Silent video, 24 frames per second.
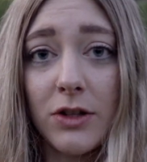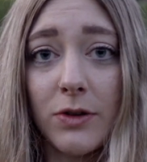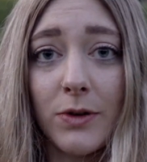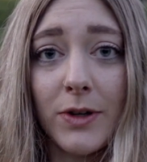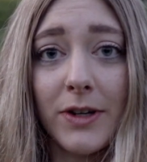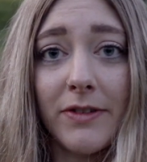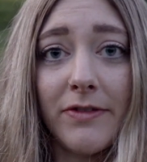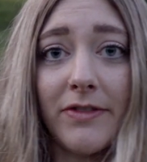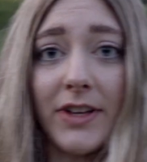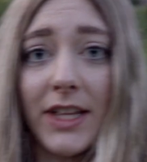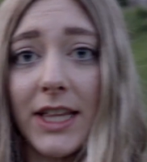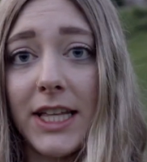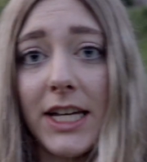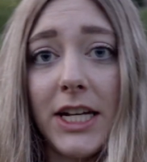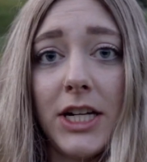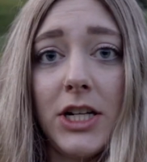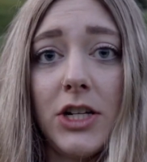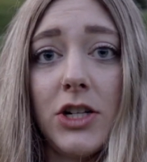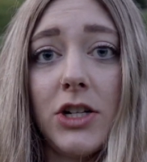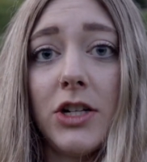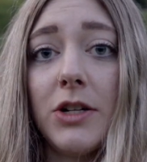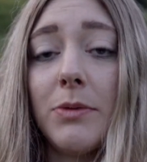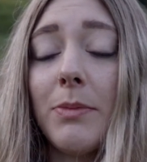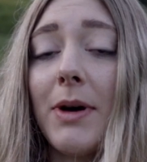Lore
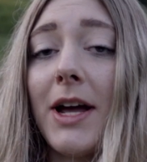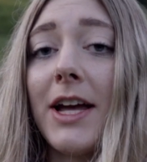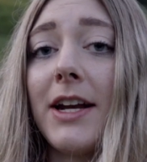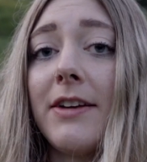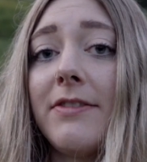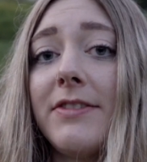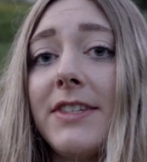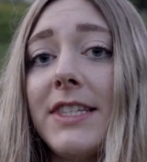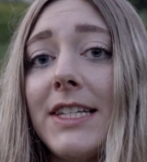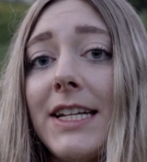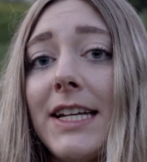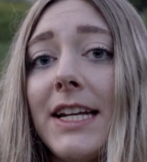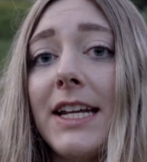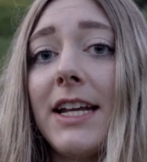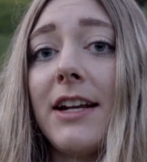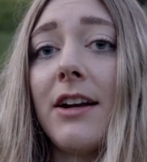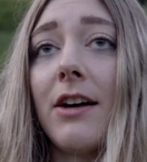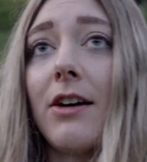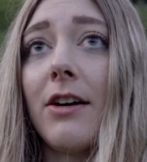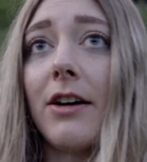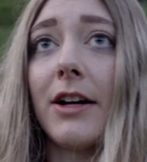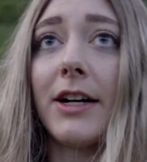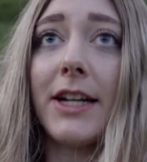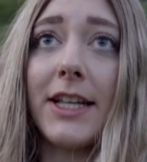Village. You might have seen it
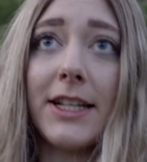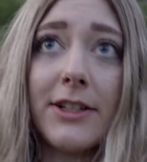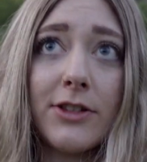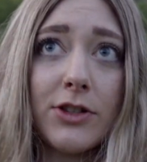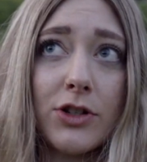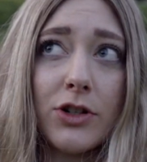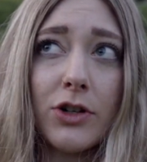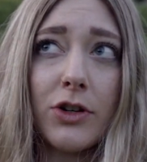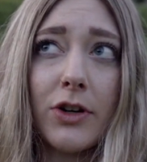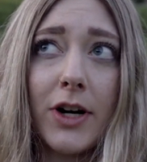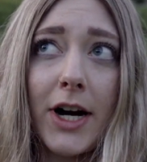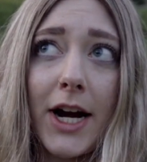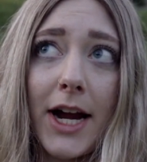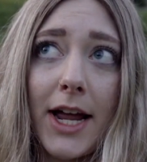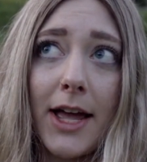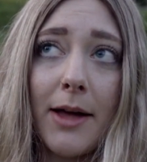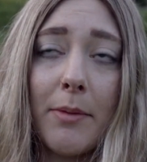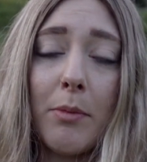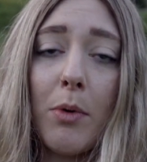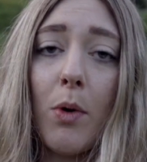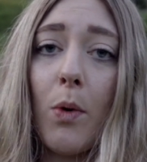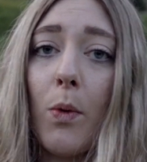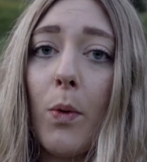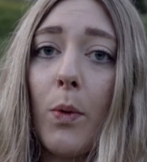on
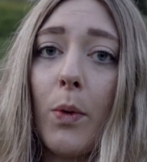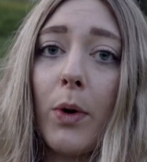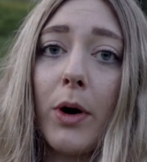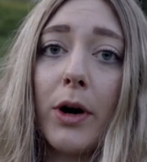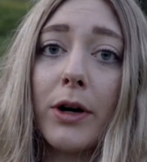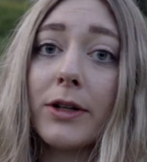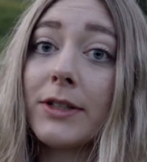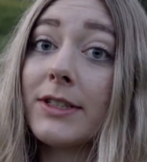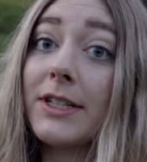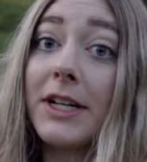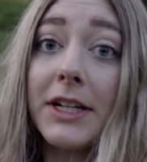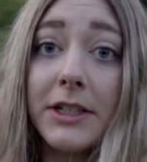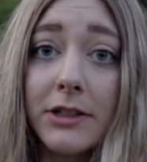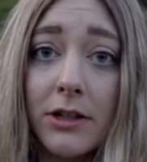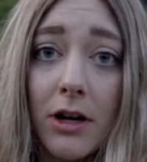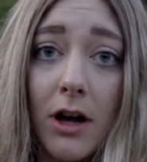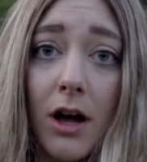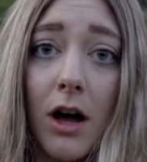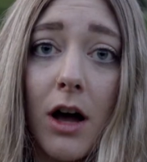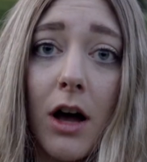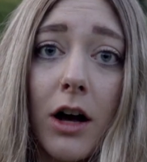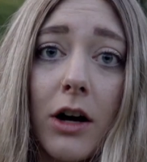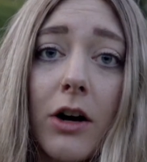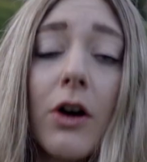Instagram or
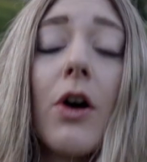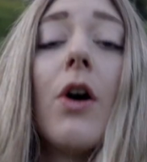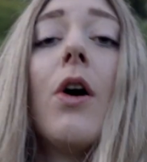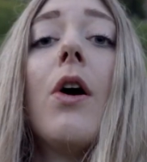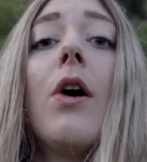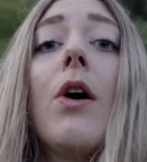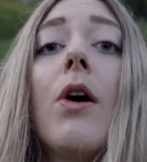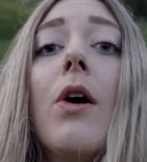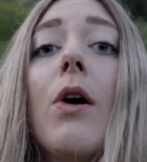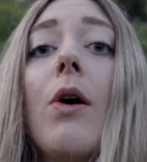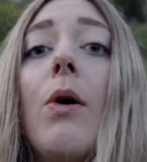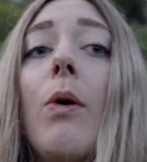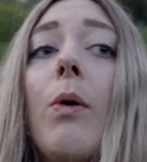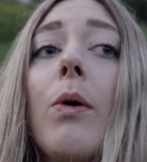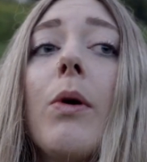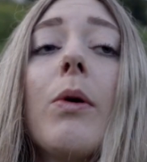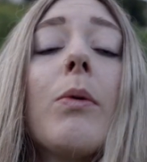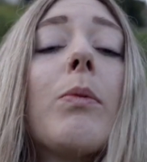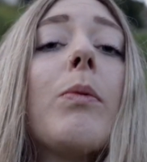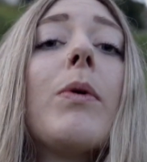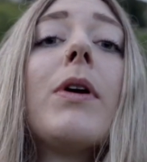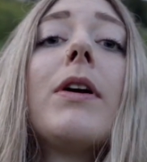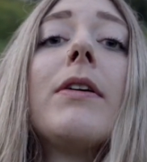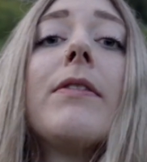TikTok
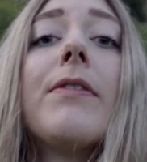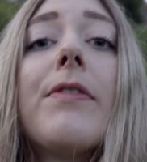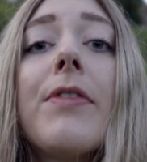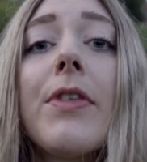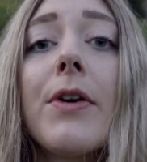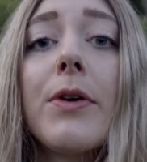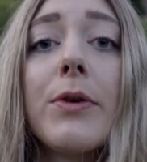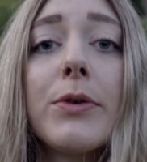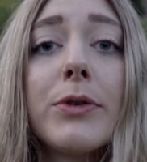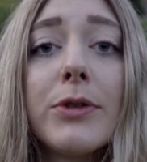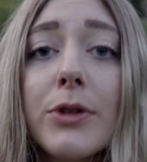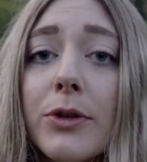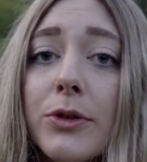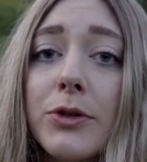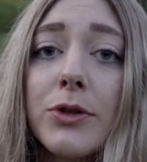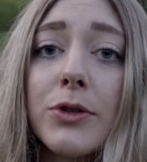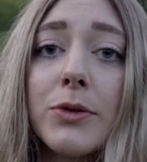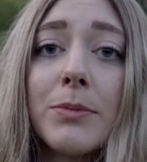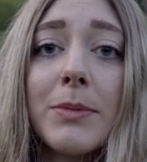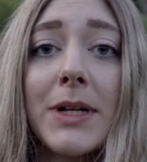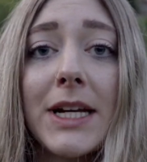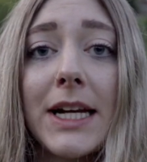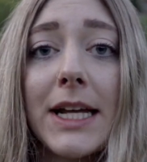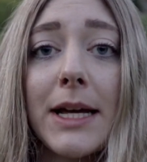or one of those
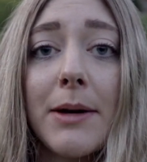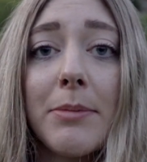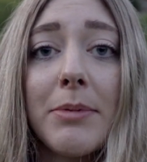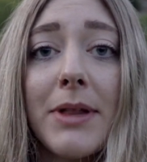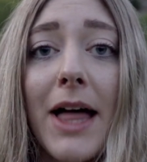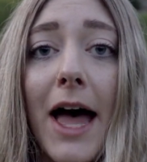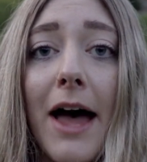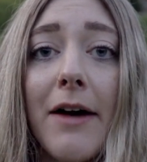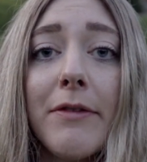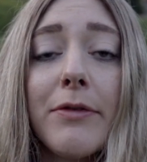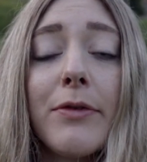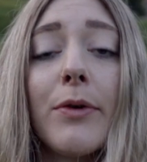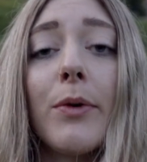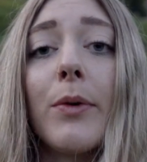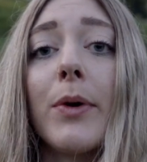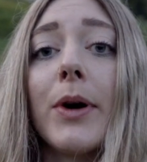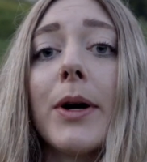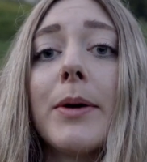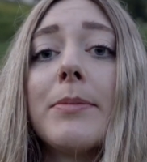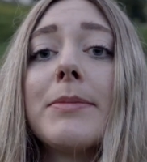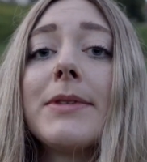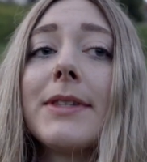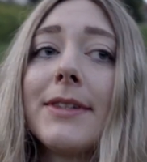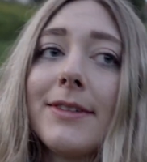social media
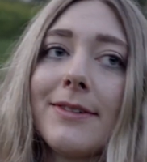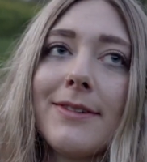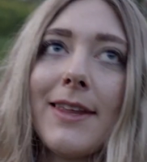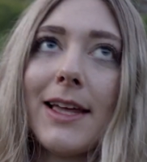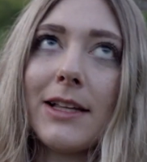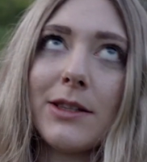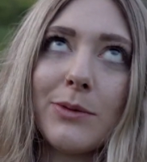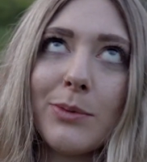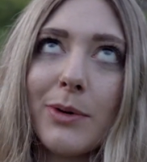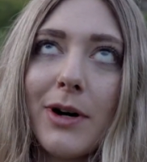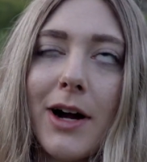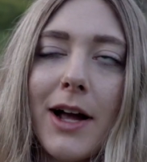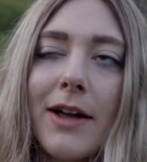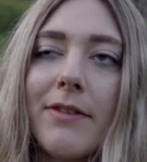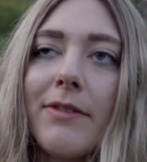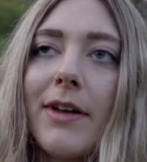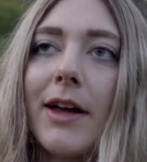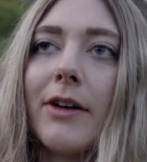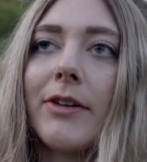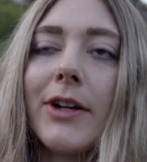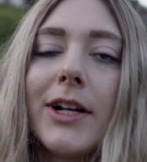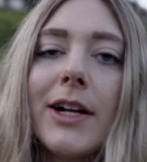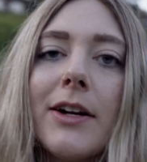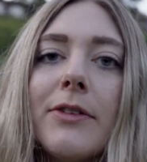platforms. That's where I
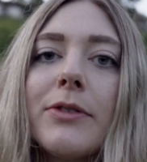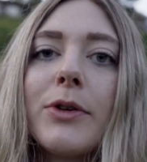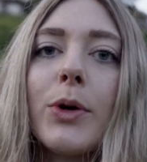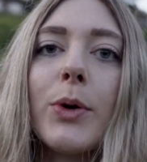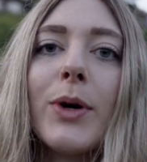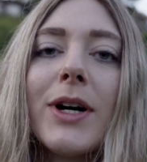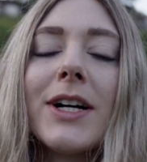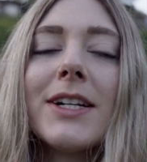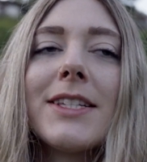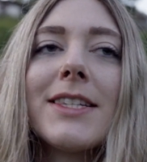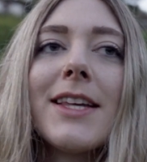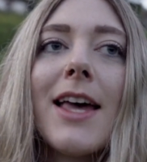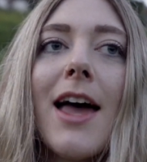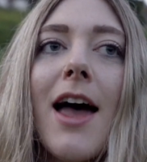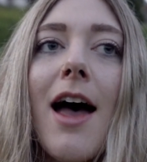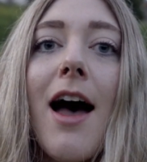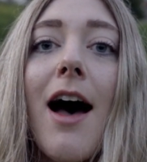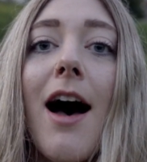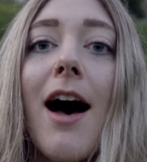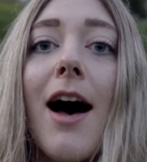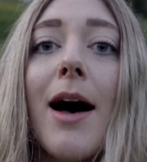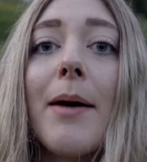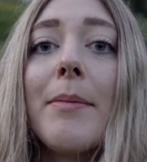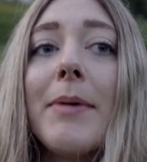found it, of course.
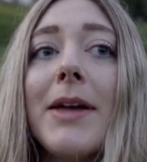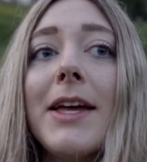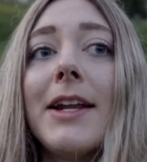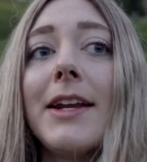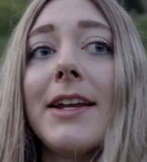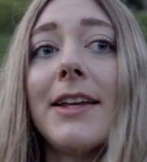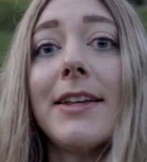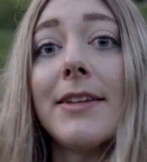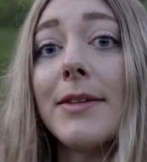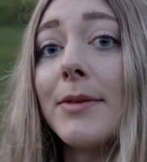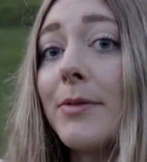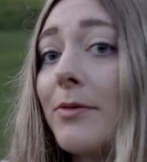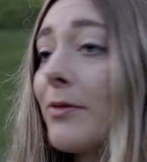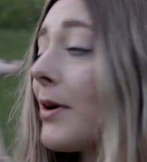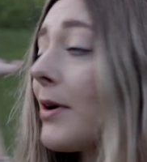It is